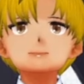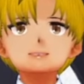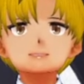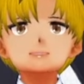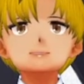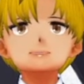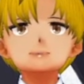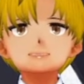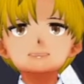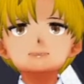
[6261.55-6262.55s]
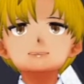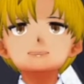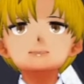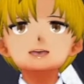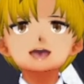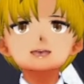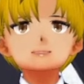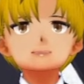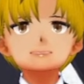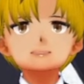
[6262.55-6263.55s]
I could just listen to her talk.
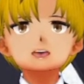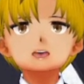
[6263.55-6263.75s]
She's so...